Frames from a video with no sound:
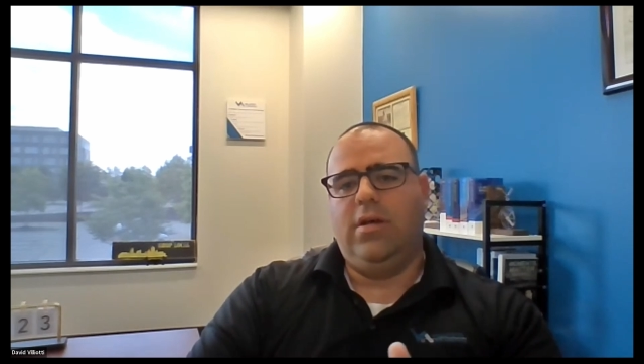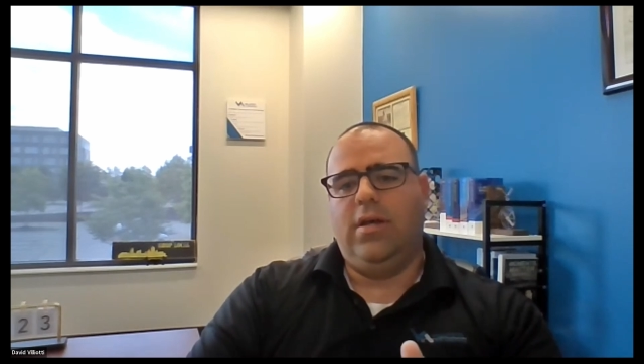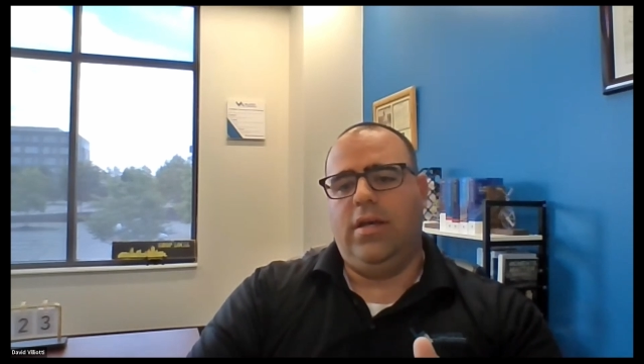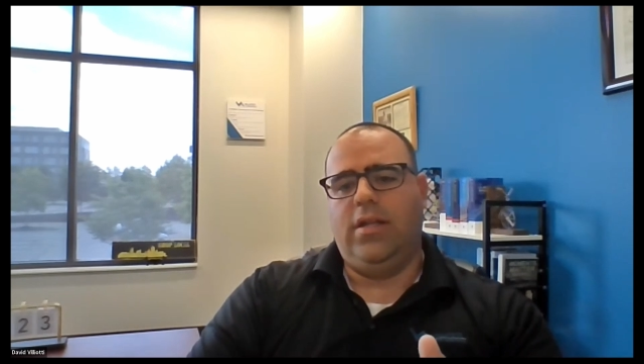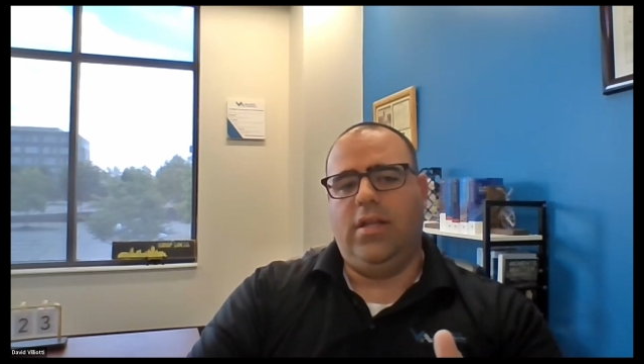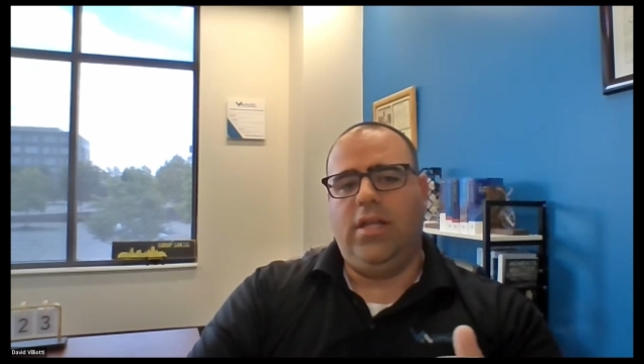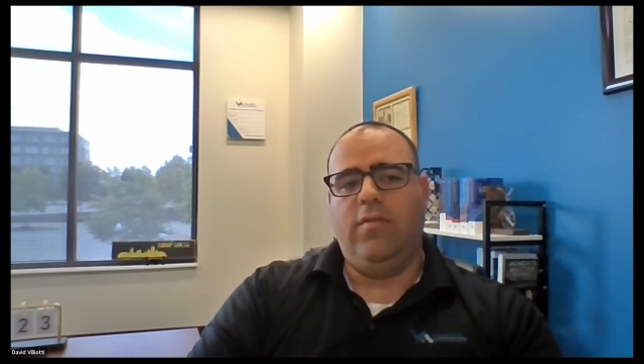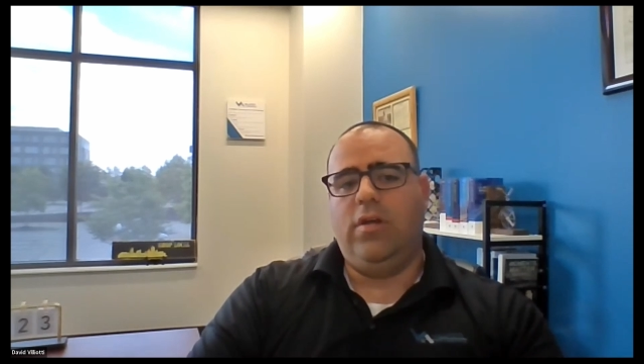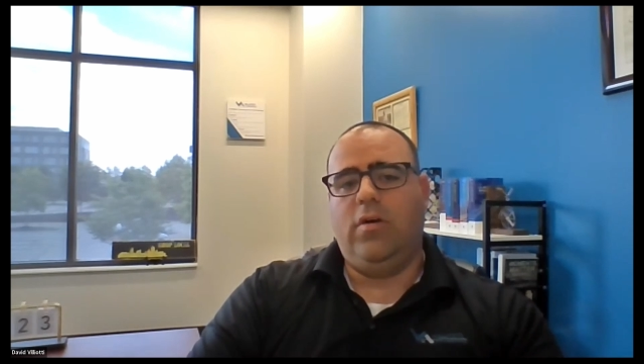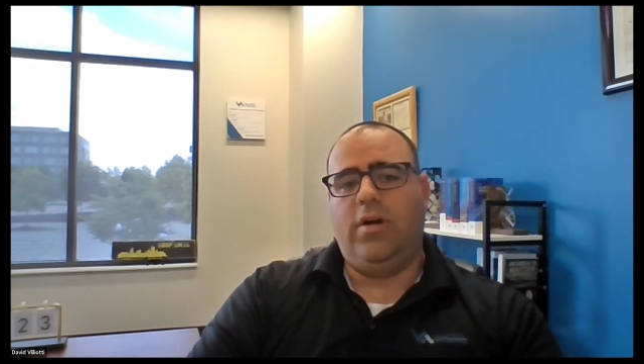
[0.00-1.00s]
And
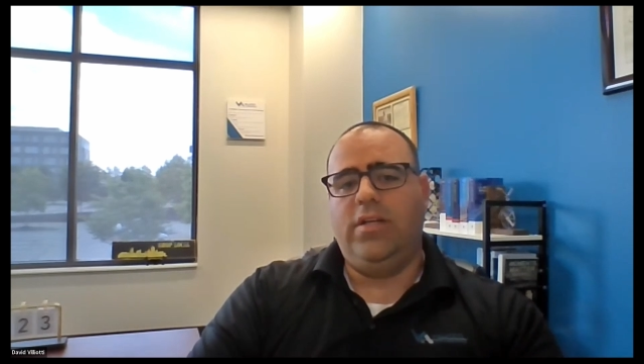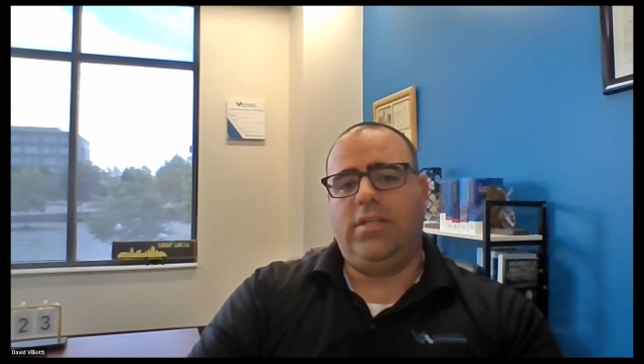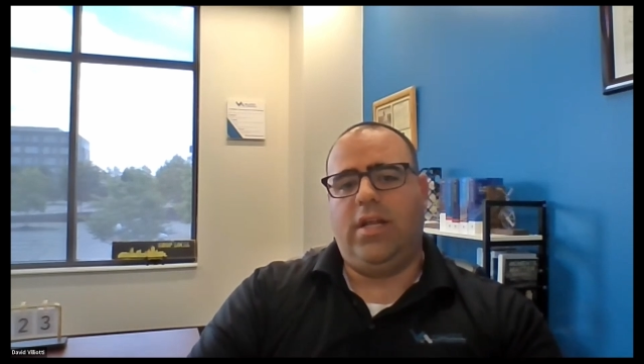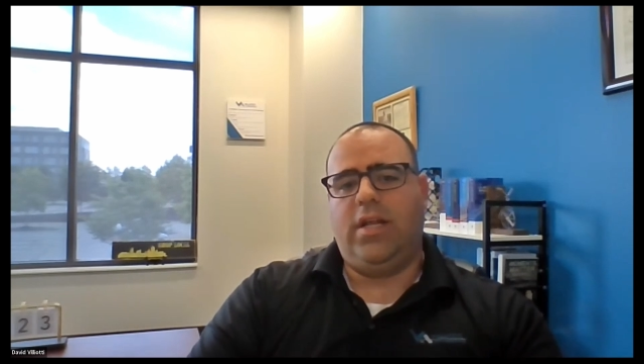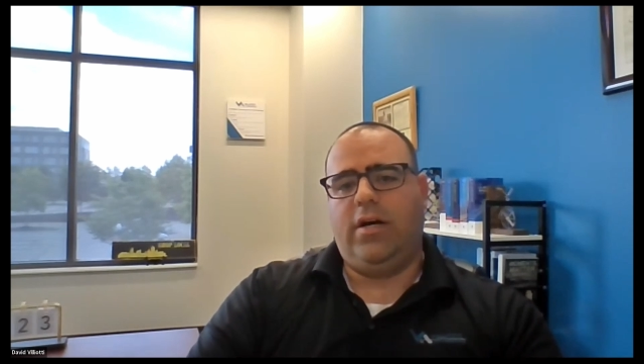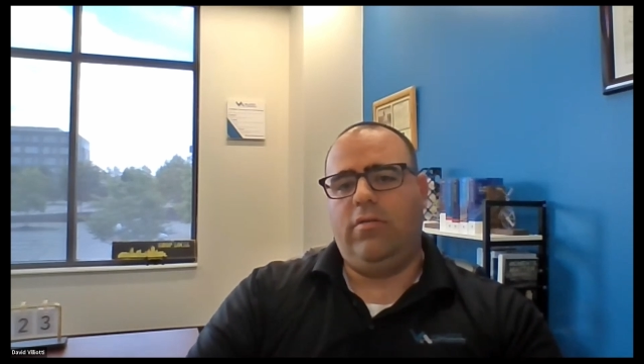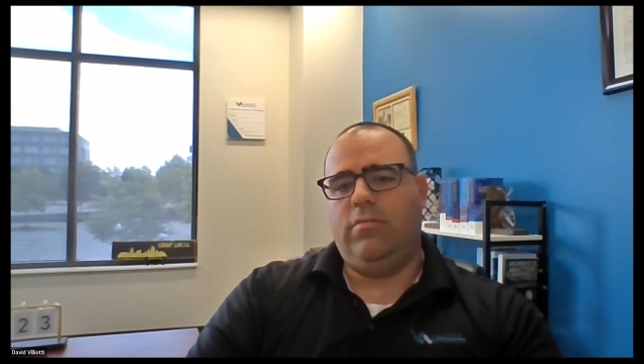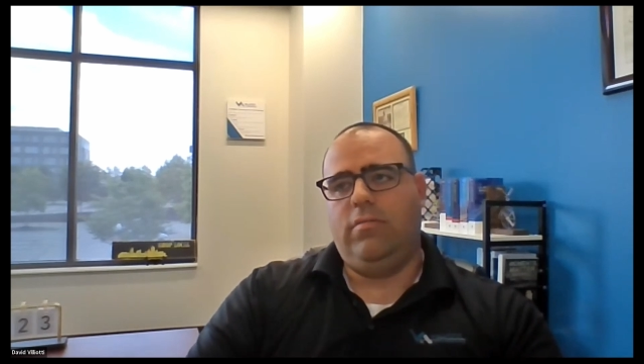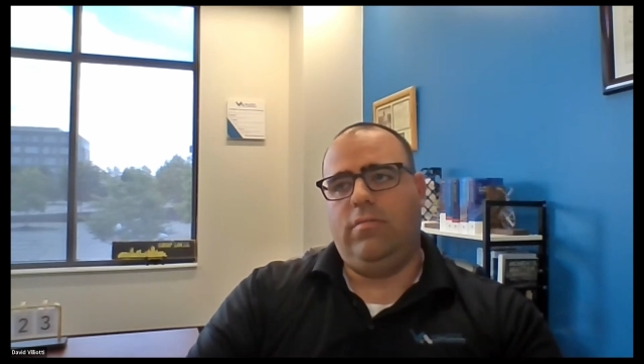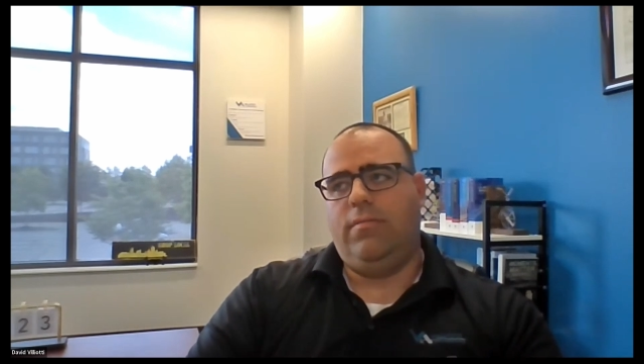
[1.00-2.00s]
even though I sent out
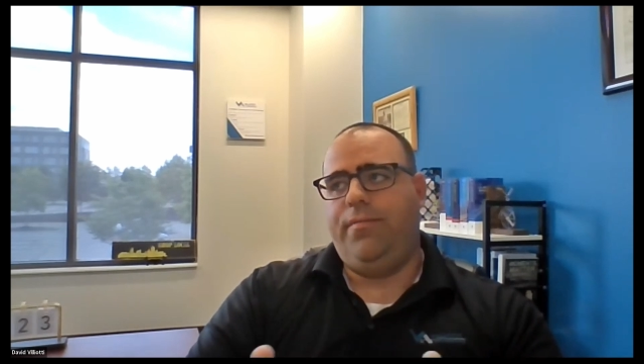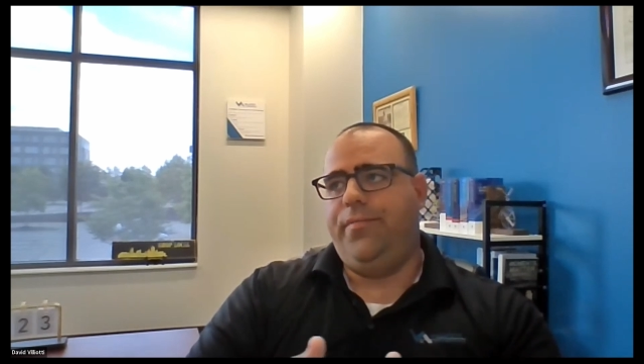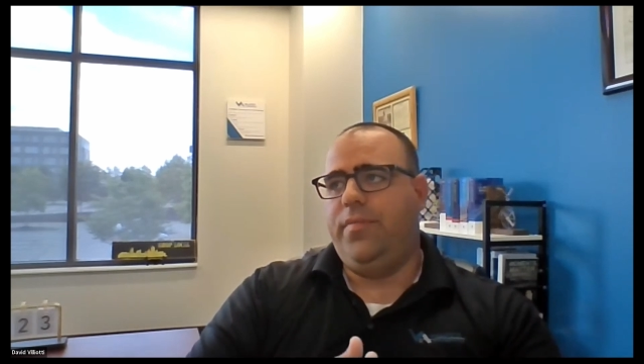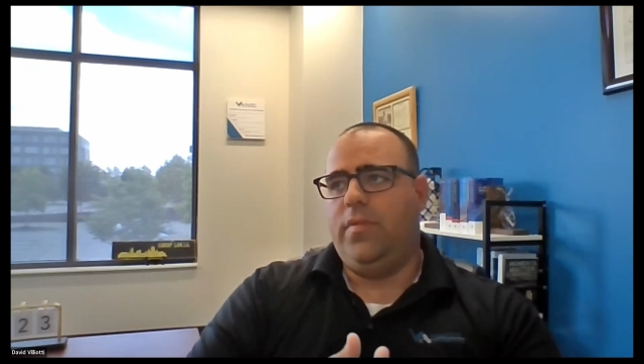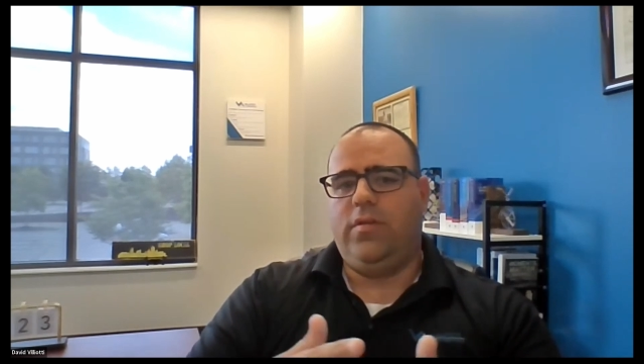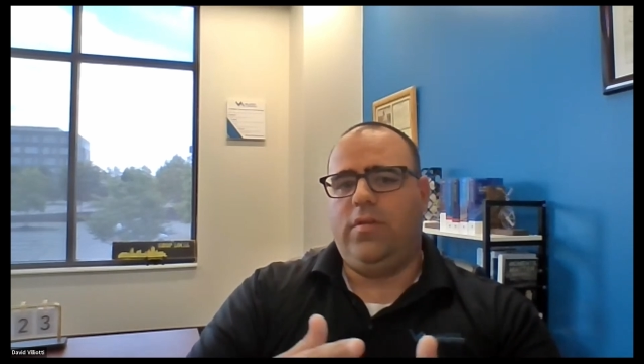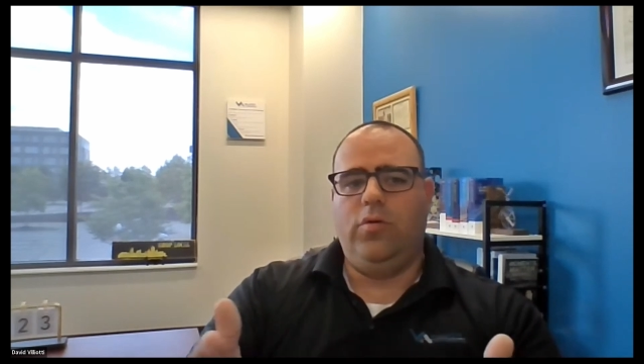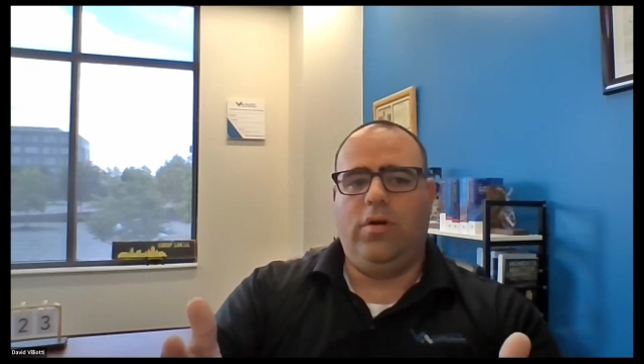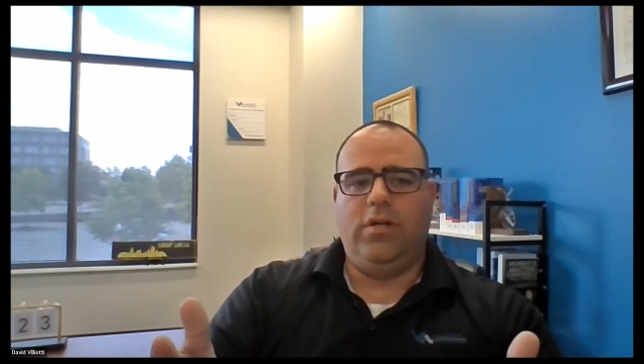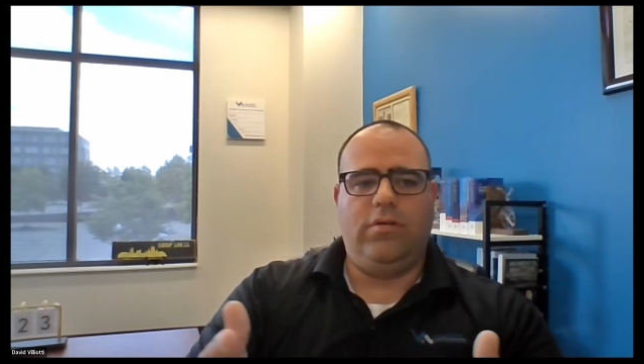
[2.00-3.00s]

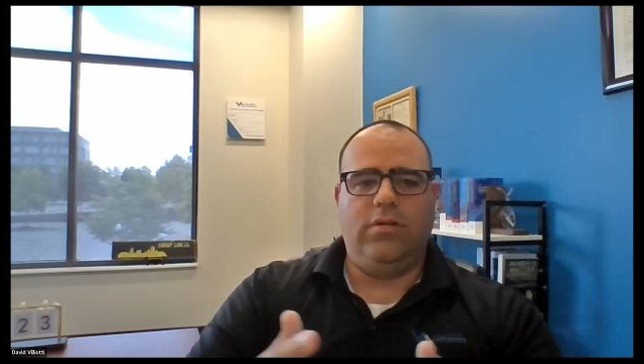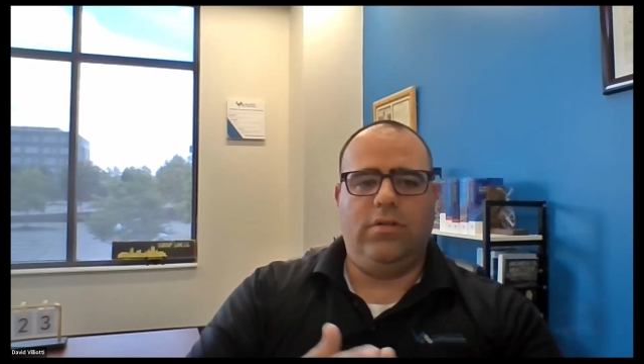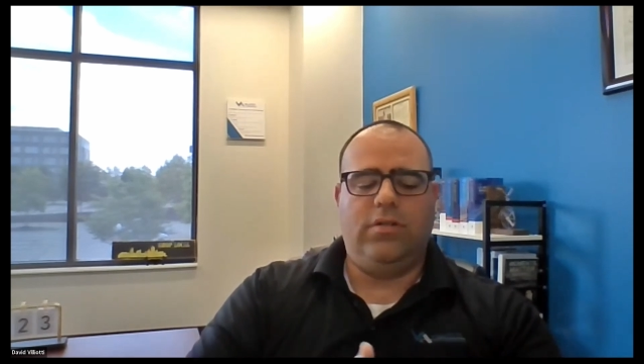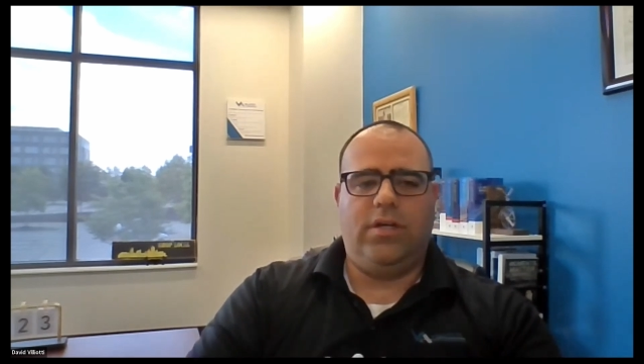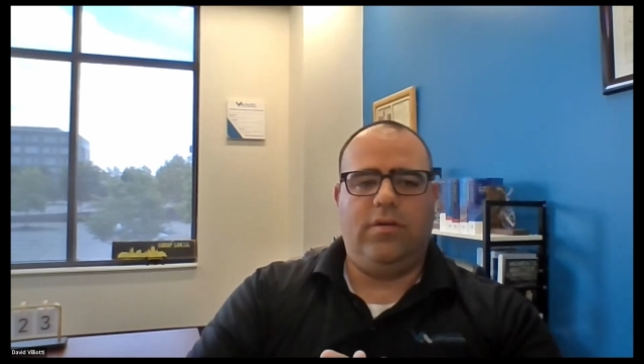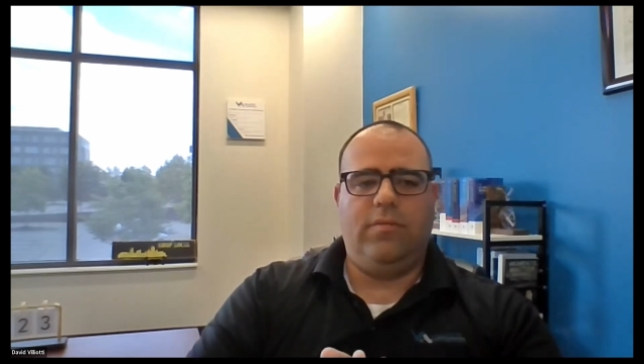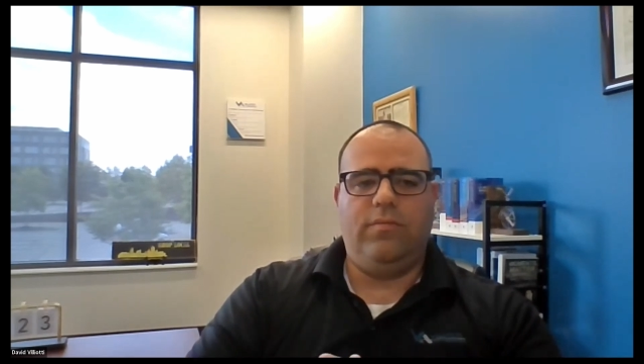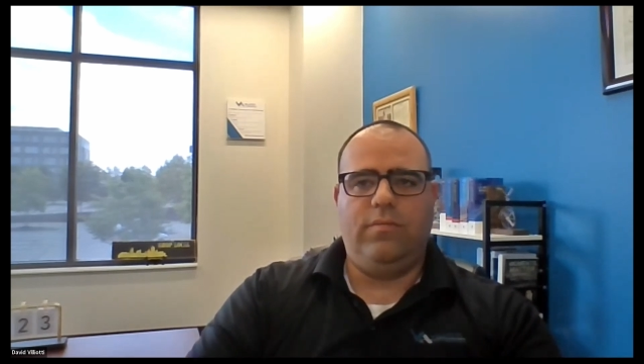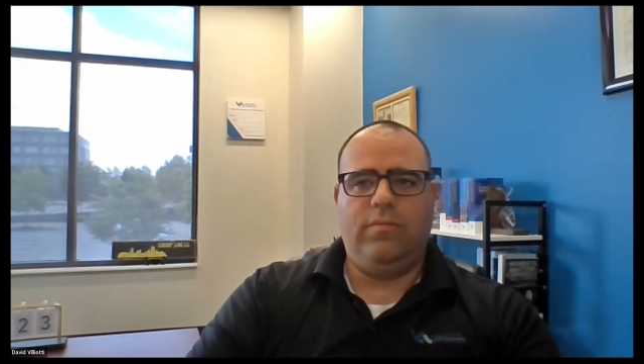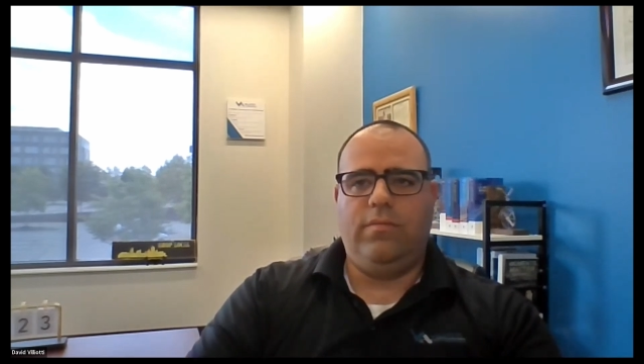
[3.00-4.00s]
200 and some